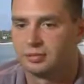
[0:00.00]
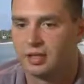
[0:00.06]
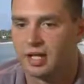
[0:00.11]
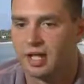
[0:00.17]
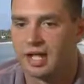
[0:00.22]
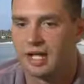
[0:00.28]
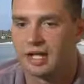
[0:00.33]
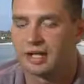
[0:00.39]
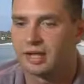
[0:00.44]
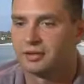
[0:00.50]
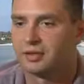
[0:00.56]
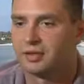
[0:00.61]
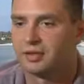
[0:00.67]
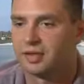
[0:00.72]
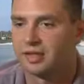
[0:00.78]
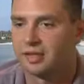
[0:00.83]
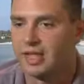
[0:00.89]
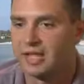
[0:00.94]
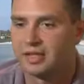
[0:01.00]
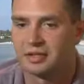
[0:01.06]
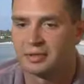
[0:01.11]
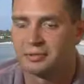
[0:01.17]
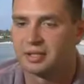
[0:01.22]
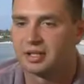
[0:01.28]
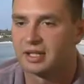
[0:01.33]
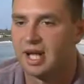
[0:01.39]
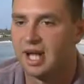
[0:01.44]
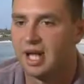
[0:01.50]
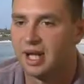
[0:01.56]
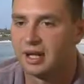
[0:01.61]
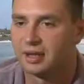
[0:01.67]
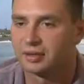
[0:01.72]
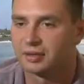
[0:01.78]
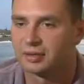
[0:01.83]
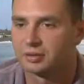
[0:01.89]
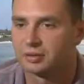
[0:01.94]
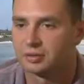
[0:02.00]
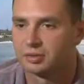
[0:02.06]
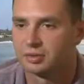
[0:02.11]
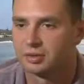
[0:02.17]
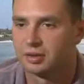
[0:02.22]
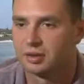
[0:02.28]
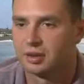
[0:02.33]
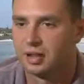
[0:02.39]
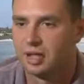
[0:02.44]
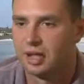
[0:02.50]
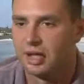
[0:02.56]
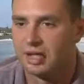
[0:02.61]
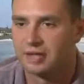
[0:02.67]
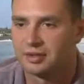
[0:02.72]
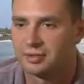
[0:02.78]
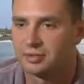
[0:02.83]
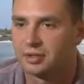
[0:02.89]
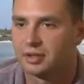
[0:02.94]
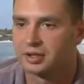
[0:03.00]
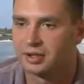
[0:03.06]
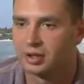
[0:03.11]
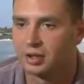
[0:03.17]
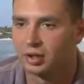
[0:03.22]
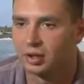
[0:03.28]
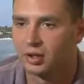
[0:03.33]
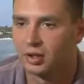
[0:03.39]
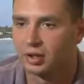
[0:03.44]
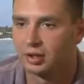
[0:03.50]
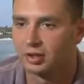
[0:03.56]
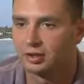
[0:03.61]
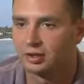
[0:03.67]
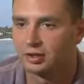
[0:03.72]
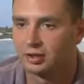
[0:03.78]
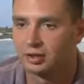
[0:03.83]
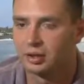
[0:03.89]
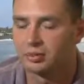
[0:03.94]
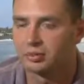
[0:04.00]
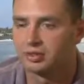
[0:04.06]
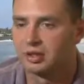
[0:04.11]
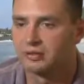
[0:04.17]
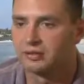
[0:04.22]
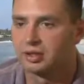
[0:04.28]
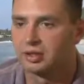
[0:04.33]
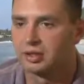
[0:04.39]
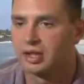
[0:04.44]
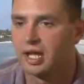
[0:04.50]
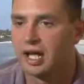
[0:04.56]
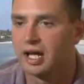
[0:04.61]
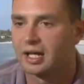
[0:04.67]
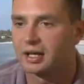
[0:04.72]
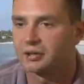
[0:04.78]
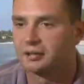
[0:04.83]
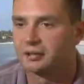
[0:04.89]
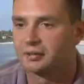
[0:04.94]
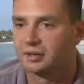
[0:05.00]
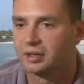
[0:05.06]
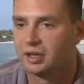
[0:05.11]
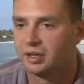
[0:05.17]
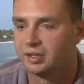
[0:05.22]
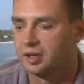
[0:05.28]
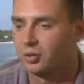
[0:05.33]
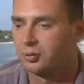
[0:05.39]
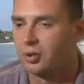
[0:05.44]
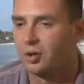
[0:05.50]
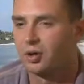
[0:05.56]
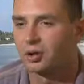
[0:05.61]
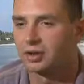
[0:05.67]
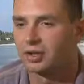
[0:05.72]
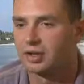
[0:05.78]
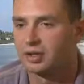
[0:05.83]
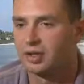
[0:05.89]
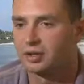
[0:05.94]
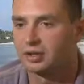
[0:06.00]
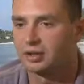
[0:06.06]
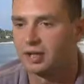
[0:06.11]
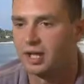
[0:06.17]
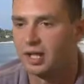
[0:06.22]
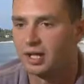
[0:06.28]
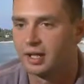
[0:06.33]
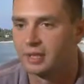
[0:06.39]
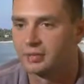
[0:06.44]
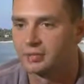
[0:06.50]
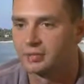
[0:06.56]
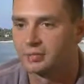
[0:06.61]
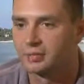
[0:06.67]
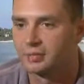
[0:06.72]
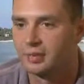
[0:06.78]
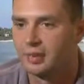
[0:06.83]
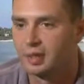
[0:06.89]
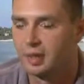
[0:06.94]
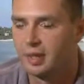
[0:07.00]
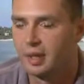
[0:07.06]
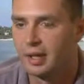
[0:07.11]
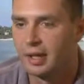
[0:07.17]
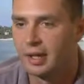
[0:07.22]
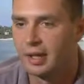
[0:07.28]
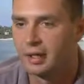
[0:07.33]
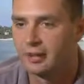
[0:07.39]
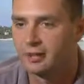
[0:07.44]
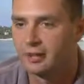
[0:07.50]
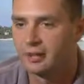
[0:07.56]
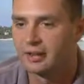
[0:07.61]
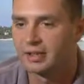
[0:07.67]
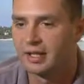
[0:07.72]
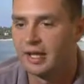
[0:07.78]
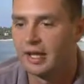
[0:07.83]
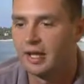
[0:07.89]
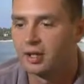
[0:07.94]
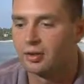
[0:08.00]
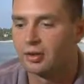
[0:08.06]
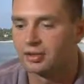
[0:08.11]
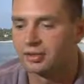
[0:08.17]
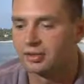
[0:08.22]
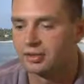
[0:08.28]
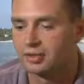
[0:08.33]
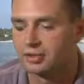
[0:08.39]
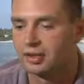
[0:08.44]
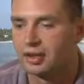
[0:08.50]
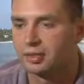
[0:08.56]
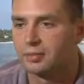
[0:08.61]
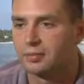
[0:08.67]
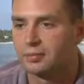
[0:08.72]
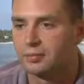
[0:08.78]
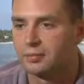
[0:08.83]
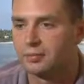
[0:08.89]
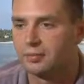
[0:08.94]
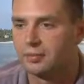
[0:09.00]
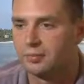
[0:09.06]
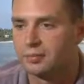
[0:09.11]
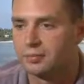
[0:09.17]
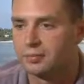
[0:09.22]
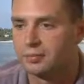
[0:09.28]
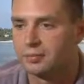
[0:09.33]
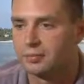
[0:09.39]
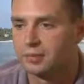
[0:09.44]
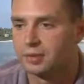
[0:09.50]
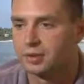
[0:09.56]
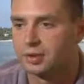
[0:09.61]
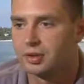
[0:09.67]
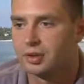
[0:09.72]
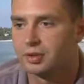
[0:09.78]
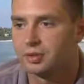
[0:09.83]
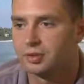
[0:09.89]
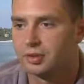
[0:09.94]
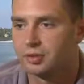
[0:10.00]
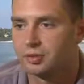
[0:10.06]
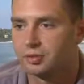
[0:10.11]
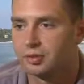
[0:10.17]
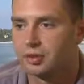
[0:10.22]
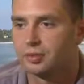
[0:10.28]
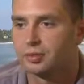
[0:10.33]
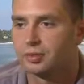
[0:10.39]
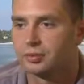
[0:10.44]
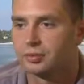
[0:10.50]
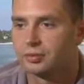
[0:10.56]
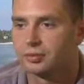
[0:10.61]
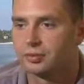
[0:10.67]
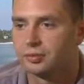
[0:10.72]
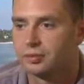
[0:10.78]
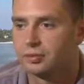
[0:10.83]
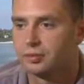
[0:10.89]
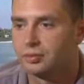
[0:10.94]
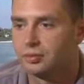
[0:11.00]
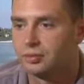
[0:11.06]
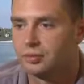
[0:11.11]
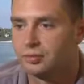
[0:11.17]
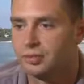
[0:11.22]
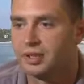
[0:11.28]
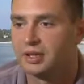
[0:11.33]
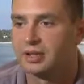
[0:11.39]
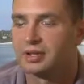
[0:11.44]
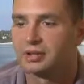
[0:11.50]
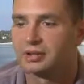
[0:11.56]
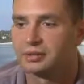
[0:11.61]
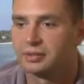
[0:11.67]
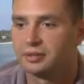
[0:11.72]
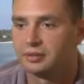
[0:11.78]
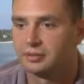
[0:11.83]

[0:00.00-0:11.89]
had everything, had the big house, had the big car, was living the life, partying all the time. But now it's, the real men,